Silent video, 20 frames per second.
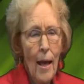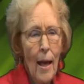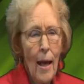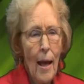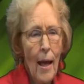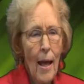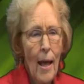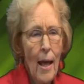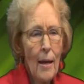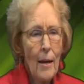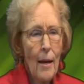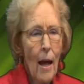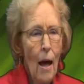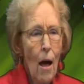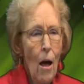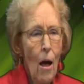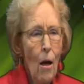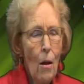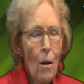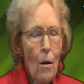And
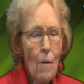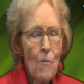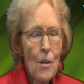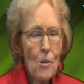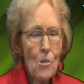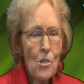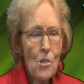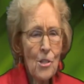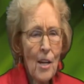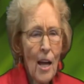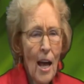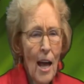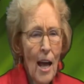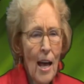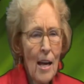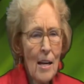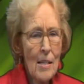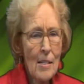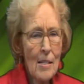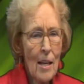all of those
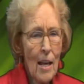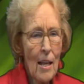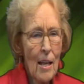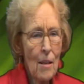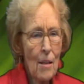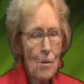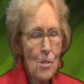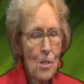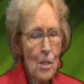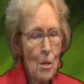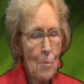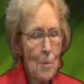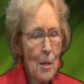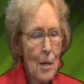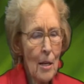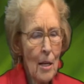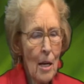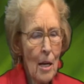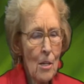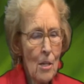ties and those
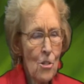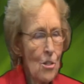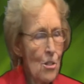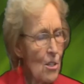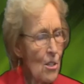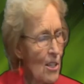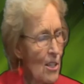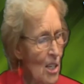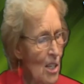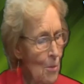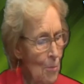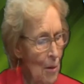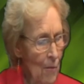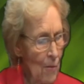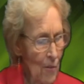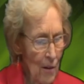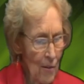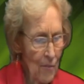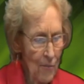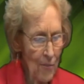communications need to be
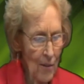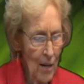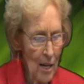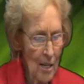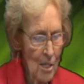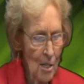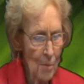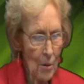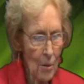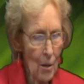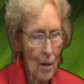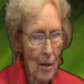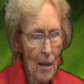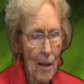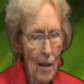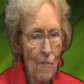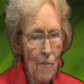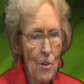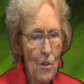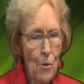very flexible.
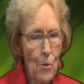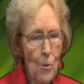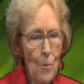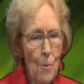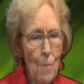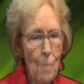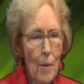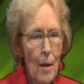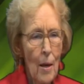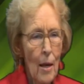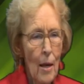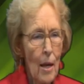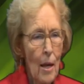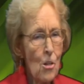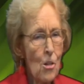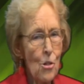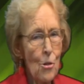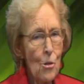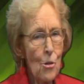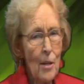If you
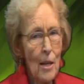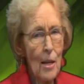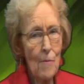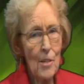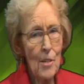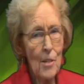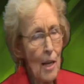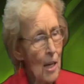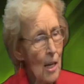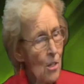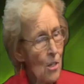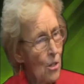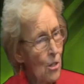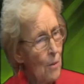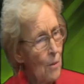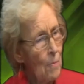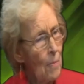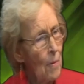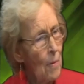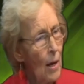issue an
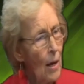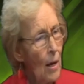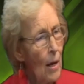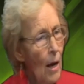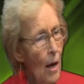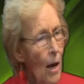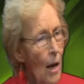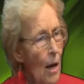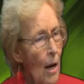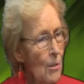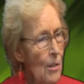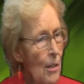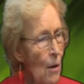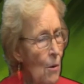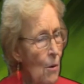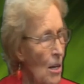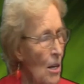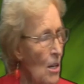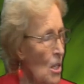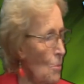invitation,
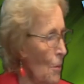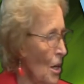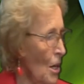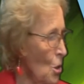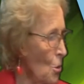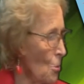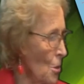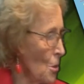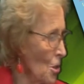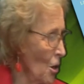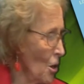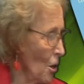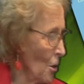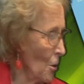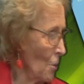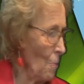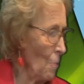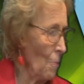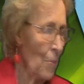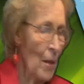don't expect a
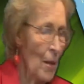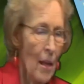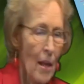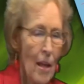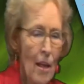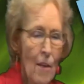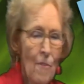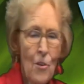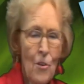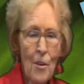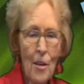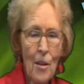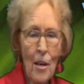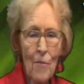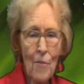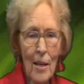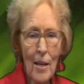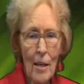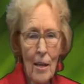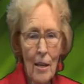return. If you give
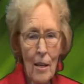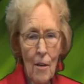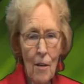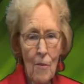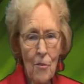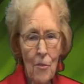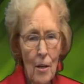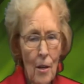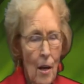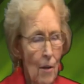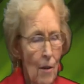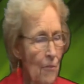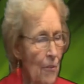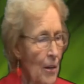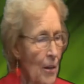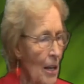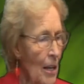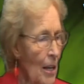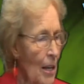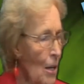a gift,
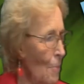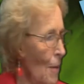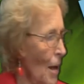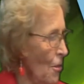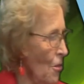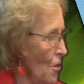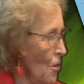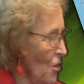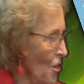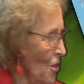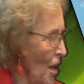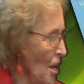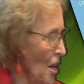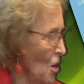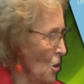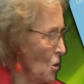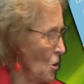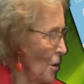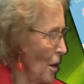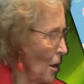forget about the thank
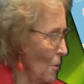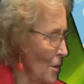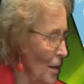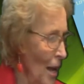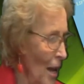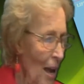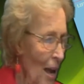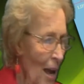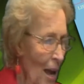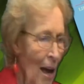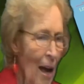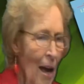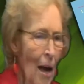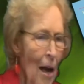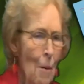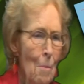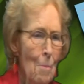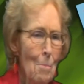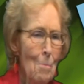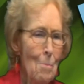you
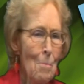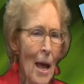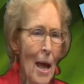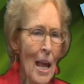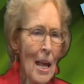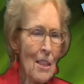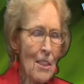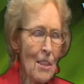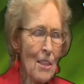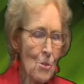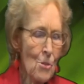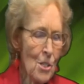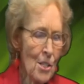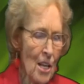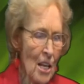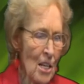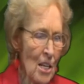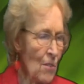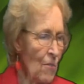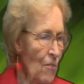note. Make those
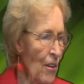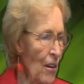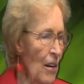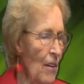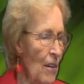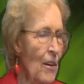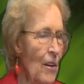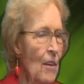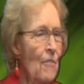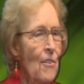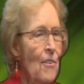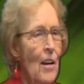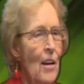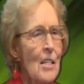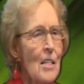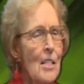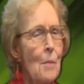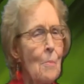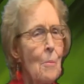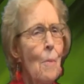things very, very
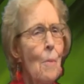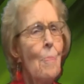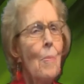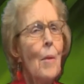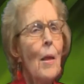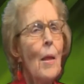flexible.